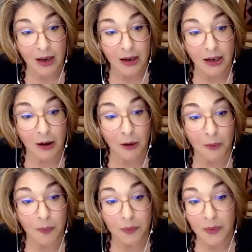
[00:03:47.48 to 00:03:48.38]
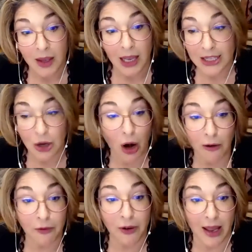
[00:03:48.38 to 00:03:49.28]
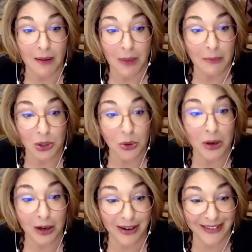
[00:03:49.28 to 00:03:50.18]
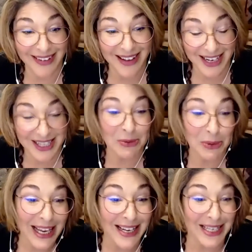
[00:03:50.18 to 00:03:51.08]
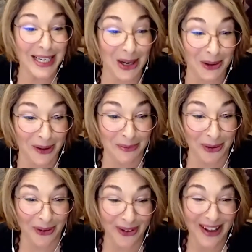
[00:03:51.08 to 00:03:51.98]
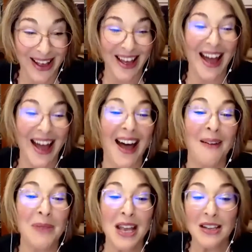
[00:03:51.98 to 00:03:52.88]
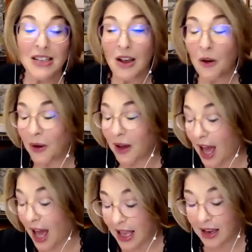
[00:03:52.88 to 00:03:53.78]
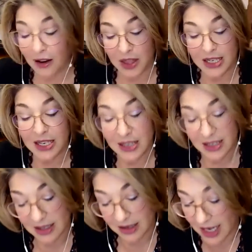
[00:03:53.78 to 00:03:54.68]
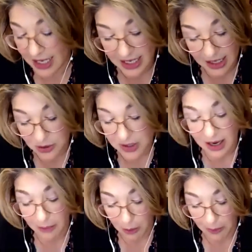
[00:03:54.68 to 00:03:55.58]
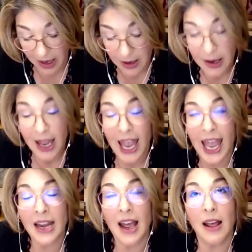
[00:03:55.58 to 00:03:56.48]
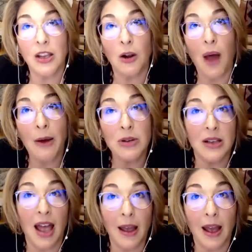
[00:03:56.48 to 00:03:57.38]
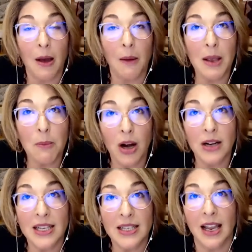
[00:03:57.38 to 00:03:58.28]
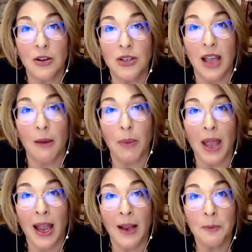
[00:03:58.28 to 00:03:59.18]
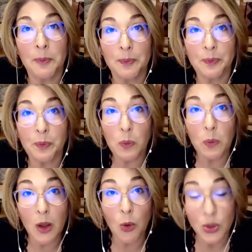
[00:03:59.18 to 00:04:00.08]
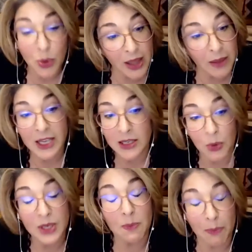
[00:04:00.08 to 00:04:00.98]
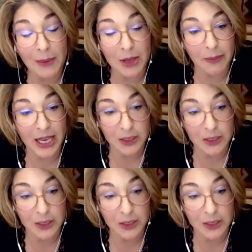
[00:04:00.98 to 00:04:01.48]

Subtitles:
You know, it's hard for him, I'm sure, because he really is a neoliberal. So it's an interesting moment. And, I being part of the Sanders campaign was maybe the best